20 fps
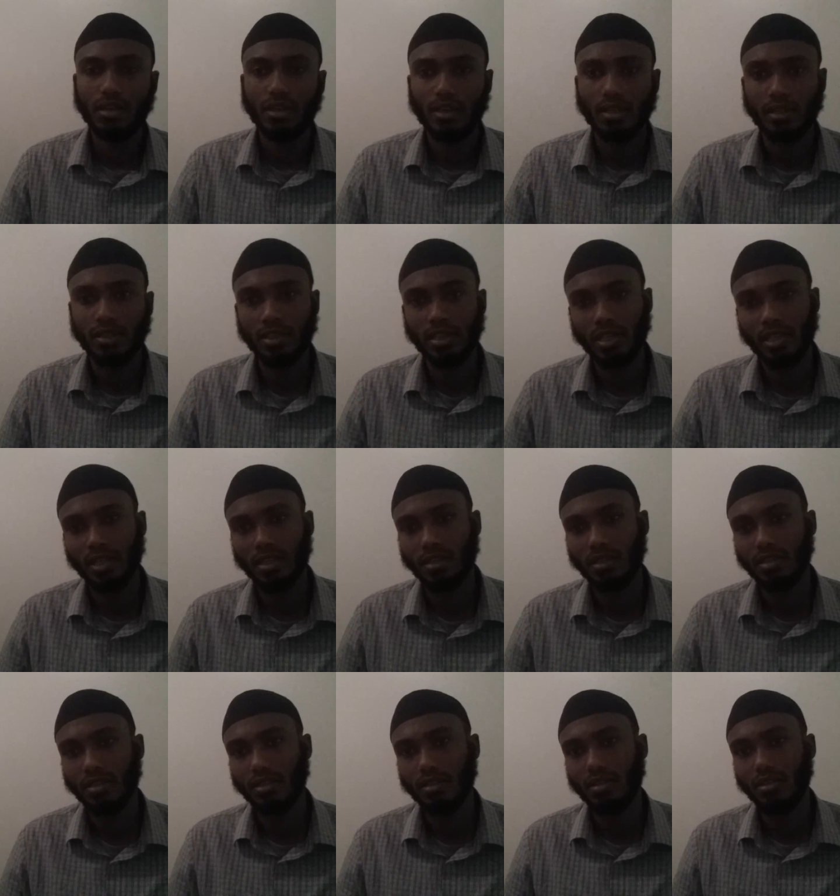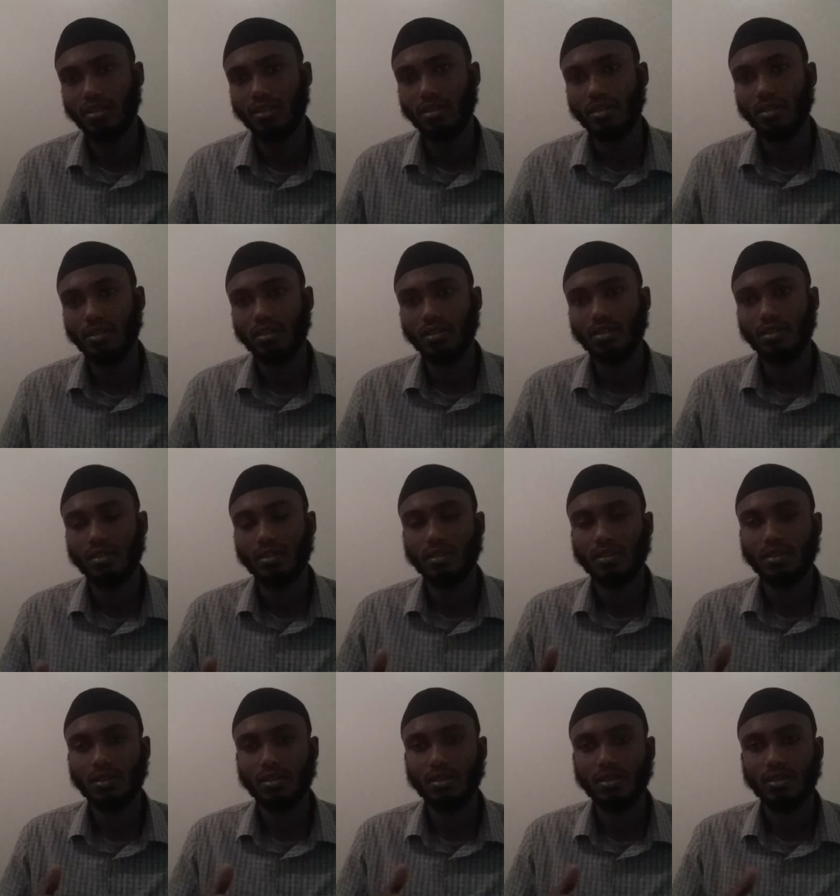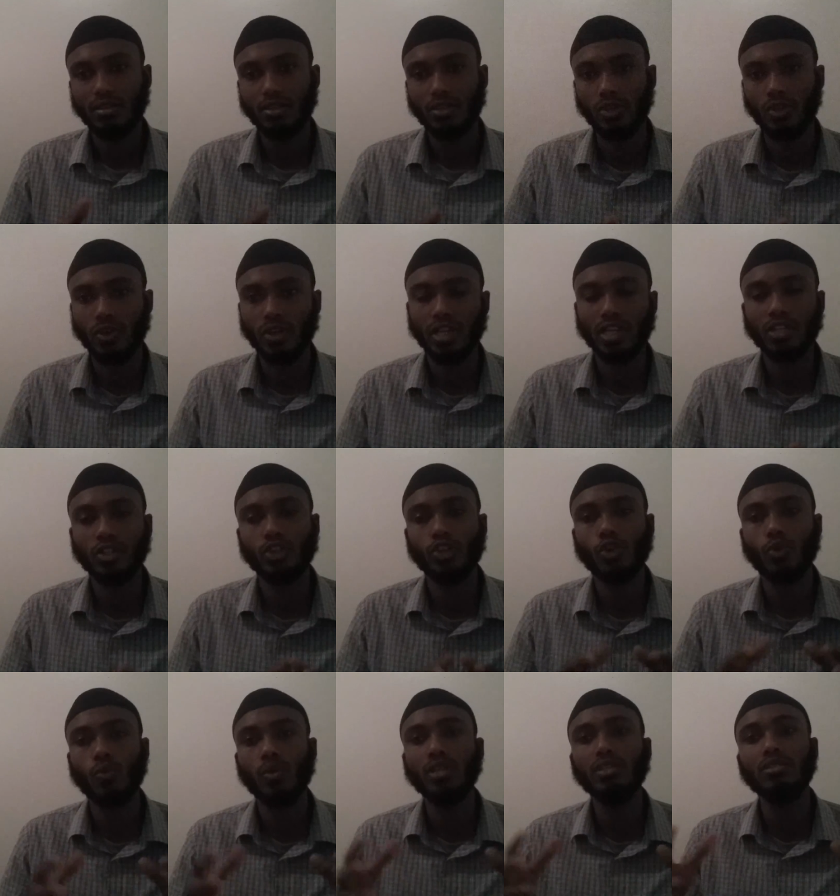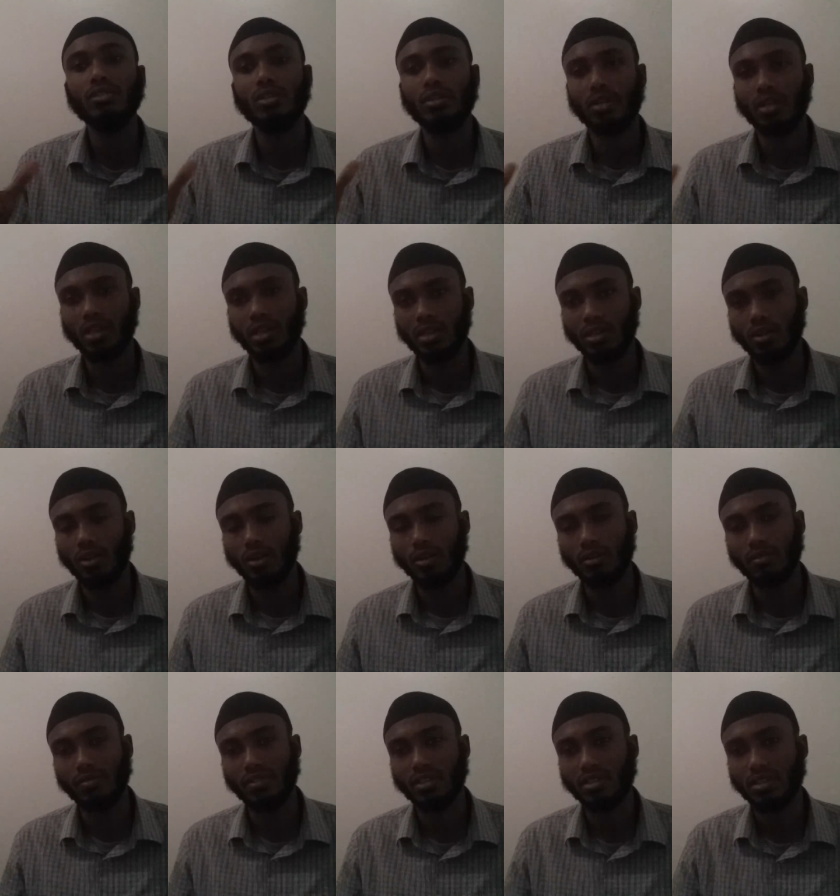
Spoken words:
And then you're in your winter again all of a